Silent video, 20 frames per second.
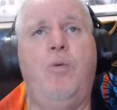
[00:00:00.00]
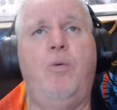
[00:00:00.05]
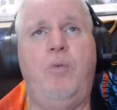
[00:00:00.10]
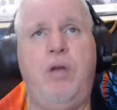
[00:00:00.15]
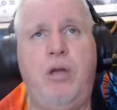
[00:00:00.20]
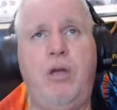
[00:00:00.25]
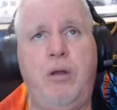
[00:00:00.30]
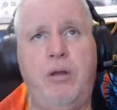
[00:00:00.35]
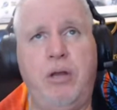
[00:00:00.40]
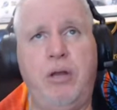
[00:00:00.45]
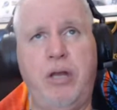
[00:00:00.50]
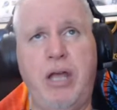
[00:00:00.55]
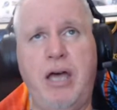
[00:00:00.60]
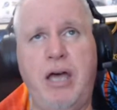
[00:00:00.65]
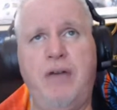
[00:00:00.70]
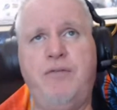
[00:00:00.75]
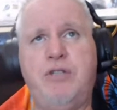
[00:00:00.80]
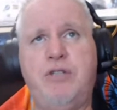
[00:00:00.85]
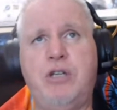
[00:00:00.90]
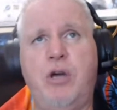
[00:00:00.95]
We
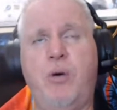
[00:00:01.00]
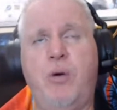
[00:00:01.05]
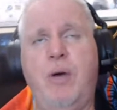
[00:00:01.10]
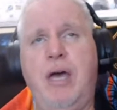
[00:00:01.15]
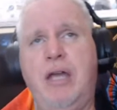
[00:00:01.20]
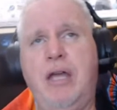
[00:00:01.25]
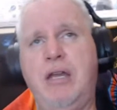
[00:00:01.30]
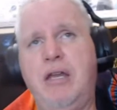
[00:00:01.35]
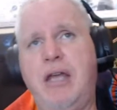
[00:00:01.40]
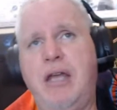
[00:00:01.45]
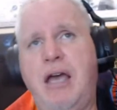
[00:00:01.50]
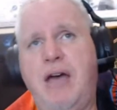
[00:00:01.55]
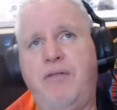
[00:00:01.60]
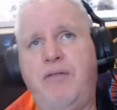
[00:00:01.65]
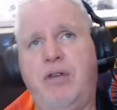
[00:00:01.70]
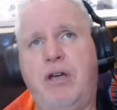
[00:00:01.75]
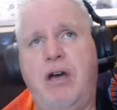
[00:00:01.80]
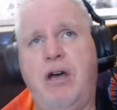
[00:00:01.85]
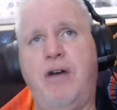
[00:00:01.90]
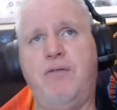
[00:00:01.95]
love to go ahead and
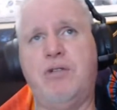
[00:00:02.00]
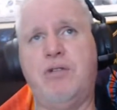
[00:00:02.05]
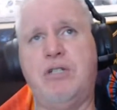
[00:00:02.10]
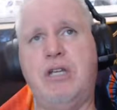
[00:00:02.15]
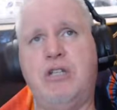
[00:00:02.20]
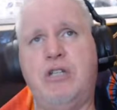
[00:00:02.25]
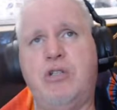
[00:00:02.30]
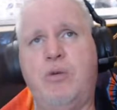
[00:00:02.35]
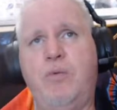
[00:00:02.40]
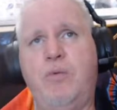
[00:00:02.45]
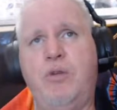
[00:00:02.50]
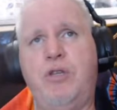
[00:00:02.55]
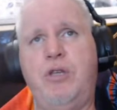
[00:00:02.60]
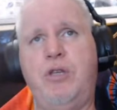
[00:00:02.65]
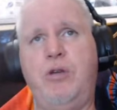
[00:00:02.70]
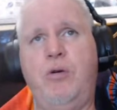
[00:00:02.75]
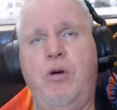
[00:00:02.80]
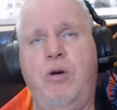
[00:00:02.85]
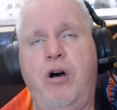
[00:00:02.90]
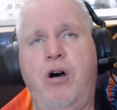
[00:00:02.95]
have the conversation with
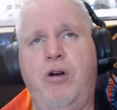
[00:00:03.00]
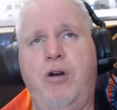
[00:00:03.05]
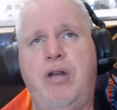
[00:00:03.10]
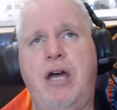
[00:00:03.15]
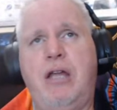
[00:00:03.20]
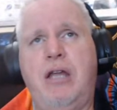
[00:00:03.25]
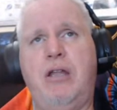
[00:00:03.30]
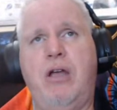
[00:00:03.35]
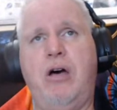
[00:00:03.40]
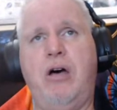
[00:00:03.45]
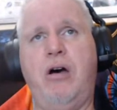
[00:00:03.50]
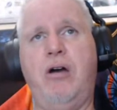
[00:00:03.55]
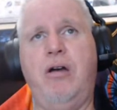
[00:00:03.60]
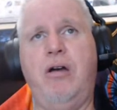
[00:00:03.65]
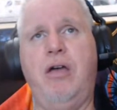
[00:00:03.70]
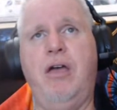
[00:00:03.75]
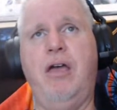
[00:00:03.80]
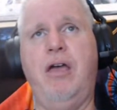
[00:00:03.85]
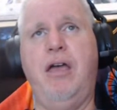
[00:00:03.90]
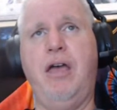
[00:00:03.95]
you all night long,
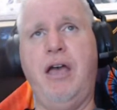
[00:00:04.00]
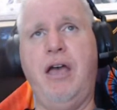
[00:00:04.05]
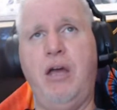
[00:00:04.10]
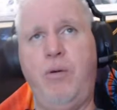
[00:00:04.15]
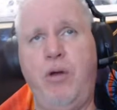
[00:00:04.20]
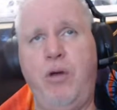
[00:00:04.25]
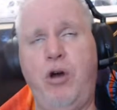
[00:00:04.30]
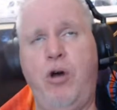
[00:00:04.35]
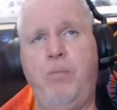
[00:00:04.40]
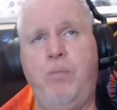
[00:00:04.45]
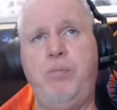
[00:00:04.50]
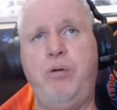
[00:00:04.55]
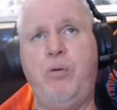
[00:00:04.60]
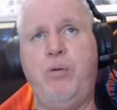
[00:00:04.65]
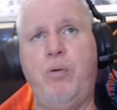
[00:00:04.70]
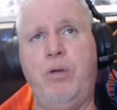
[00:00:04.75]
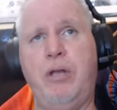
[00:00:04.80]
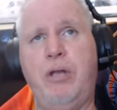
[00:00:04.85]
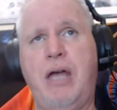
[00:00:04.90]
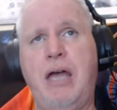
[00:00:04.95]
and we hope you
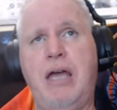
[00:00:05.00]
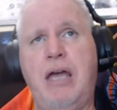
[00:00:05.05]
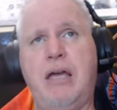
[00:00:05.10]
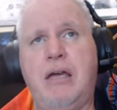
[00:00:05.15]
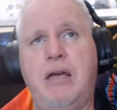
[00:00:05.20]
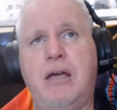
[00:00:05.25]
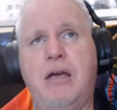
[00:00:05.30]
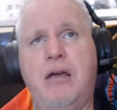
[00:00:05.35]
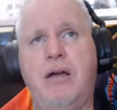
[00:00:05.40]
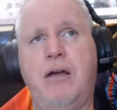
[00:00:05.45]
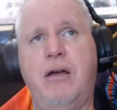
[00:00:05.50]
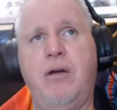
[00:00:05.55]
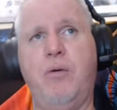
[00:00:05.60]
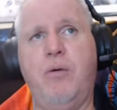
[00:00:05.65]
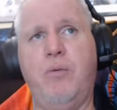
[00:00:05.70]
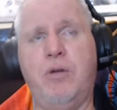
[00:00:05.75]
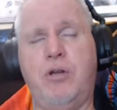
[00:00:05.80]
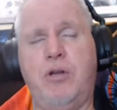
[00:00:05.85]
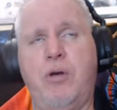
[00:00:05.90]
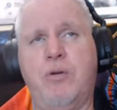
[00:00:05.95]
will like
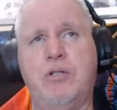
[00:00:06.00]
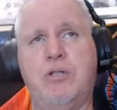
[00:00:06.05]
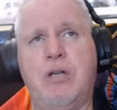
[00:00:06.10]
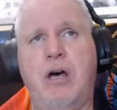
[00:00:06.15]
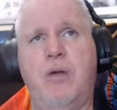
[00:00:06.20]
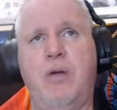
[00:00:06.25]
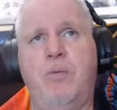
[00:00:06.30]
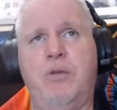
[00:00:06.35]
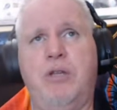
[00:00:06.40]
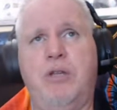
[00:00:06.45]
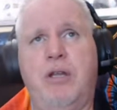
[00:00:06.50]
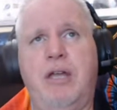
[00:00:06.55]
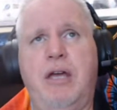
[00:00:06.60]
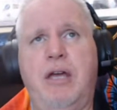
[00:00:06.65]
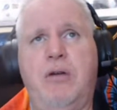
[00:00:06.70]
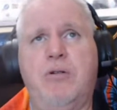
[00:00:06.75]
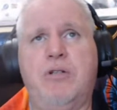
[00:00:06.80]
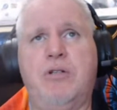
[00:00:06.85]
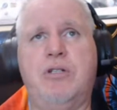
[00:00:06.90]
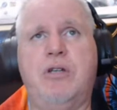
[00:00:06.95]
what goes on with the
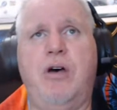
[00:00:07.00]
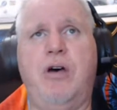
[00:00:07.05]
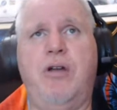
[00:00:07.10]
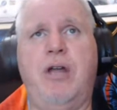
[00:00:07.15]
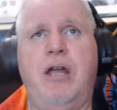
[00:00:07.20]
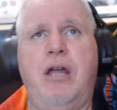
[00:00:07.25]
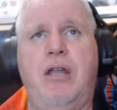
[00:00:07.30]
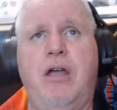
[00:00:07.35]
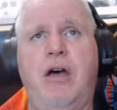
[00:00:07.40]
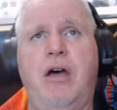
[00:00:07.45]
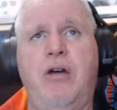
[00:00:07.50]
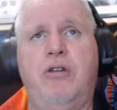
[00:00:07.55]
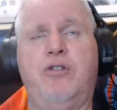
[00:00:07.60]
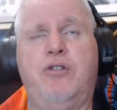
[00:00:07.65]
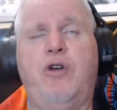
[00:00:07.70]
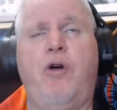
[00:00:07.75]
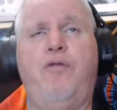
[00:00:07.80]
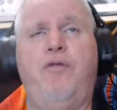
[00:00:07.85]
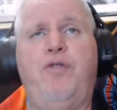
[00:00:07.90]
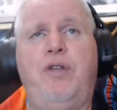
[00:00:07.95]
Lakers all night long.
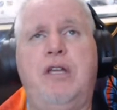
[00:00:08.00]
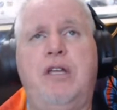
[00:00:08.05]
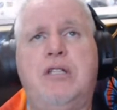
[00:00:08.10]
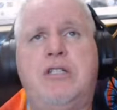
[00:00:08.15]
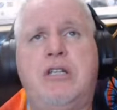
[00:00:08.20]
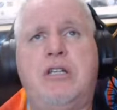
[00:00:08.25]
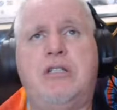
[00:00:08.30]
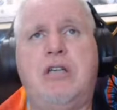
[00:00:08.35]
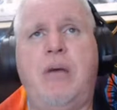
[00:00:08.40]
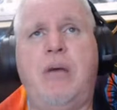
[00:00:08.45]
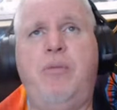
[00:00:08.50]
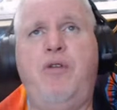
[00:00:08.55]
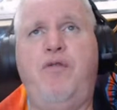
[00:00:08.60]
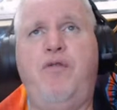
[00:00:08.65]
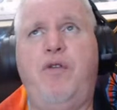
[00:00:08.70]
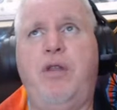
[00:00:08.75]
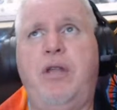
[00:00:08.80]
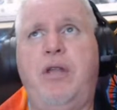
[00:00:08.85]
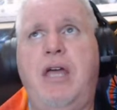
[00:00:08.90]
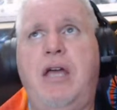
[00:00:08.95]
Hopefully it's a W
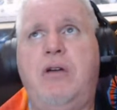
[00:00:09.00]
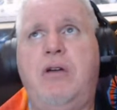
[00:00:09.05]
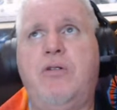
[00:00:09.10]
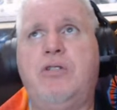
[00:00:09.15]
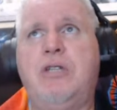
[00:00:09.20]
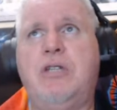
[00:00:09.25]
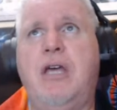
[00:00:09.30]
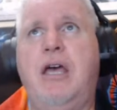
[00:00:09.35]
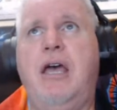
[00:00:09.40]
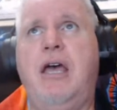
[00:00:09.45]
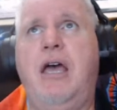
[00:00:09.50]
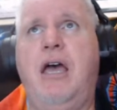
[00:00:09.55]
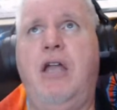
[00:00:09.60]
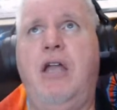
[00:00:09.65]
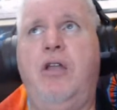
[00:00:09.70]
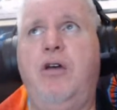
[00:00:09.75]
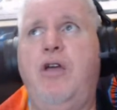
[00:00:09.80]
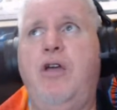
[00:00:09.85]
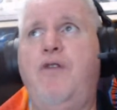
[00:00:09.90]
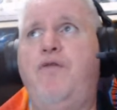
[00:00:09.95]
for the Lakers.
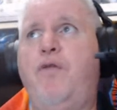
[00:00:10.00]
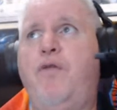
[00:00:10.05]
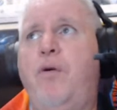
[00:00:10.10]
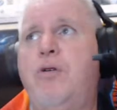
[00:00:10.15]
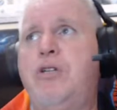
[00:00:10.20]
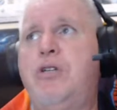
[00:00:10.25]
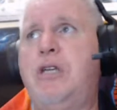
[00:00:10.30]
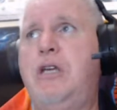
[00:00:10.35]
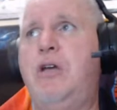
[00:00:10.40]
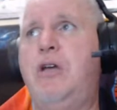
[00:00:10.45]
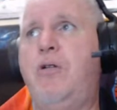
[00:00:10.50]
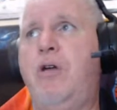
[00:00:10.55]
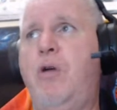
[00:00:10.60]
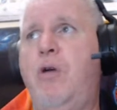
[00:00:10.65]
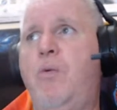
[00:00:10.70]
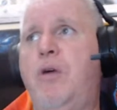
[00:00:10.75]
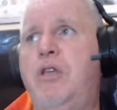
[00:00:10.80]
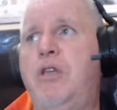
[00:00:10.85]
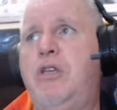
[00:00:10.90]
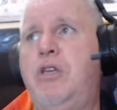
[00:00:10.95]
And looking forward to
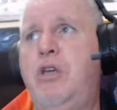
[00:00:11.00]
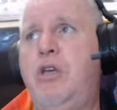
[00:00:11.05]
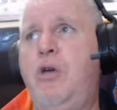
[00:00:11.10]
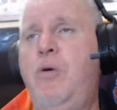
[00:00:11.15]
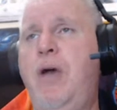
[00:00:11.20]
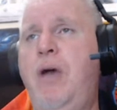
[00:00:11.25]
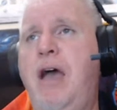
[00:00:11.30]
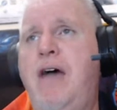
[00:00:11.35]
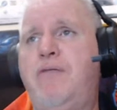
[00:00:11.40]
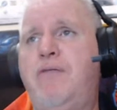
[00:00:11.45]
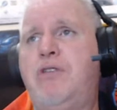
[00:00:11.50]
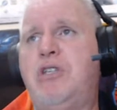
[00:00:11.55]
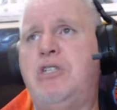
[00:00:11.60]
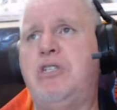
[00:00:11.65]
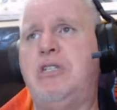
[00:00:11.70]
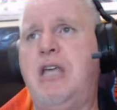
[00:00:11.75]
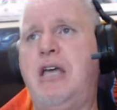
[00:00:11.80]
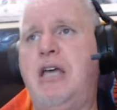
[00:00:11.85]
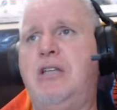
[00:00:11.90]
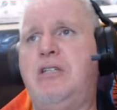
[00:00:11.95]
hearing what you have to
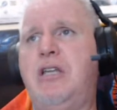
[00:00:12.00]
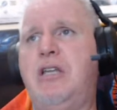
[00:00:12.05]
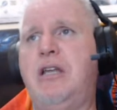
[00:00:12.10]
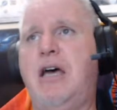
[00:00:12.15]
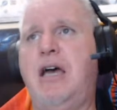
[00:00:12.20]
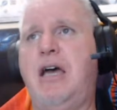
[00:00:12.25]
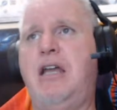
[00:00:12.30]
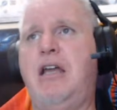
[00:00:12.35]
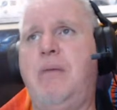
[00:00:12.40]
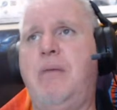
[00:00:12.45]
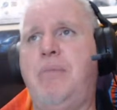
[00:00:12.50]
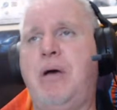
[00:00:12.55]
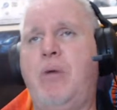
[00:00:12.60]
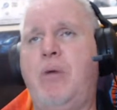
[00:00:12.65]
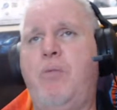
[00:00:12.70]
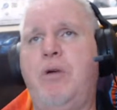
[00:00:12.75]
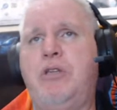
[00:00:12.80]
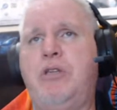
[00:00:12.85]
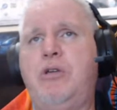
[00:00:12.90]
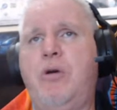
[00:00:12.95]
say tonight
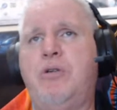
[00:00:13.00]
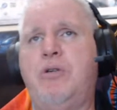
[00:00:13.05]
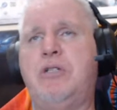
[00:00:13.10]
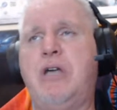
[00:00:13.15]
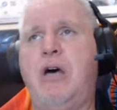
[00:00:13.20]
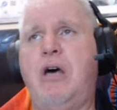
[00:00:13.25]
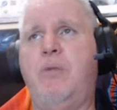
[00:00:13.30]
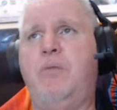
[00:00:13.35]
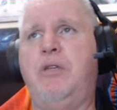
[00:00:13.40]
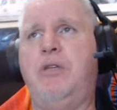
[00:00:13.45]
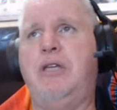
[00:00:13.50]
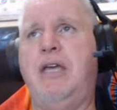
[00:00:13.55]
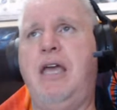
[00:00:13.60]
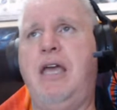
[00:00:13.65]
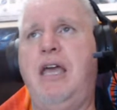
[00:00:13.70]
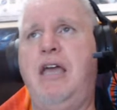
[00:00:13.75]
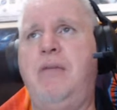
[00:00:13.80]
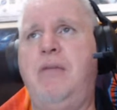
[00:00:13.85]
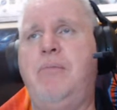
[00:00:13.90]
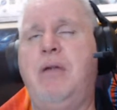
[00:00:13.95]
about what goes on with the
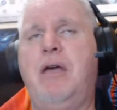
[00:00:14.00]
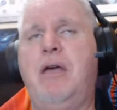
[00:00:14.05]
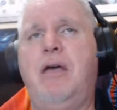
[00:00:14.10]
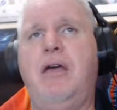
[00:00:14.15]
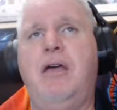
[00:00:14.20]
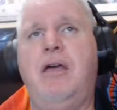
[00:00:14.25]
game.